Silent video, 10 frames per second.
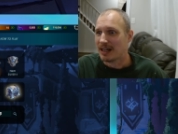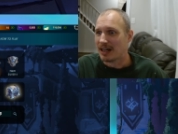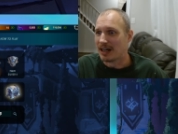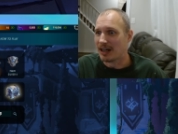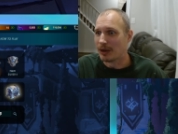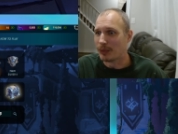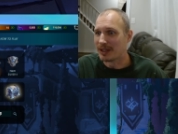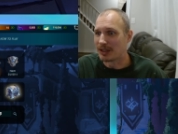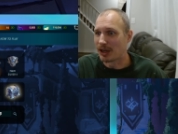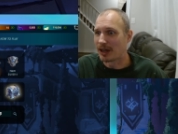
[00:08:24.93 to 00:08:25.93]
Uh, we
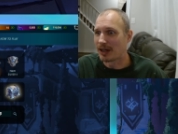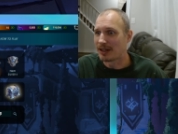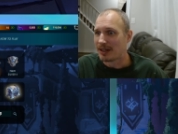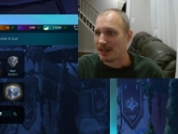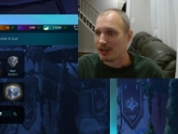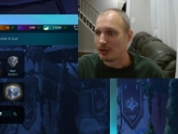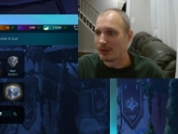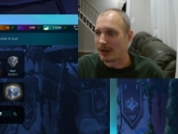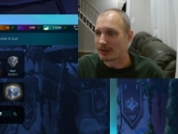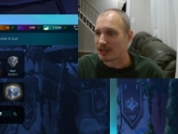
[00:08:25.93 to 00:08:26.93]
got,
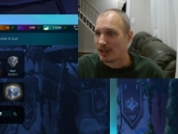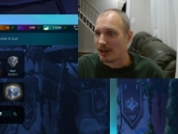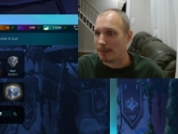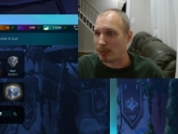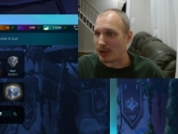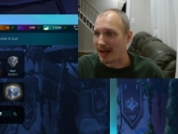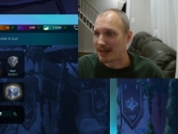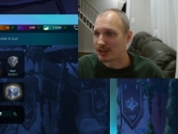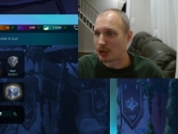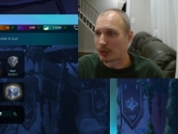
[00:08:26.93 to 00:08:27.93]
who else?
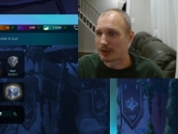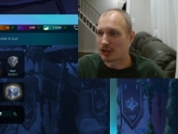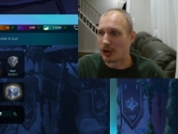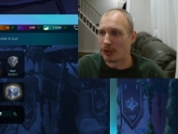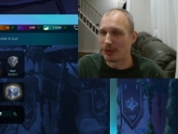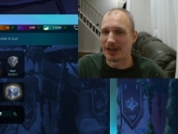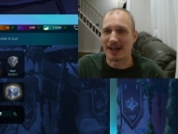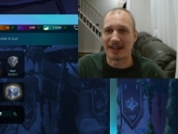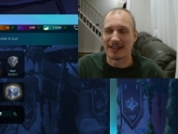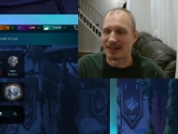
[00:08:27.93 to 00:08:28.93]
Black Torch
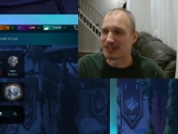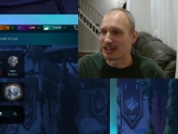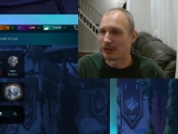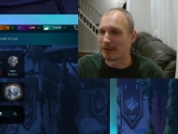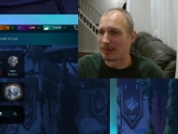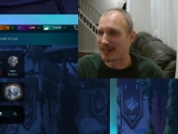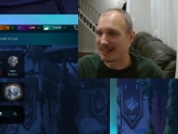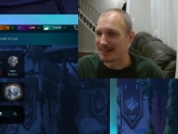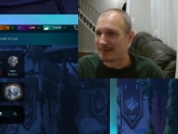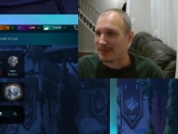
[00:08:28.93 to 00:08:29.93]
09. How's it going,
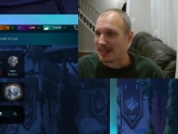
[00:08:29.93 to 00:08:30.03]
buddy?